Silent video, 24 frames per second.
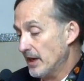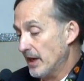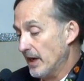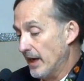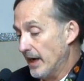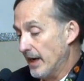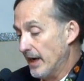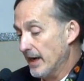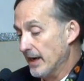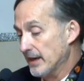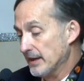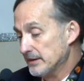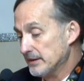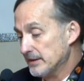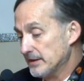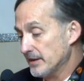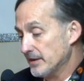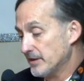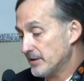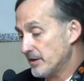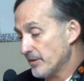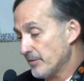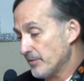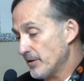And the
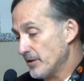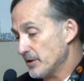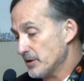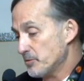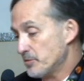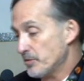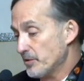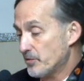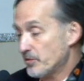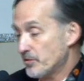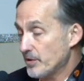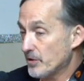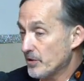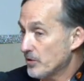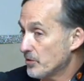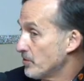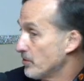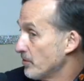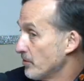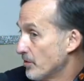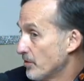difference between the two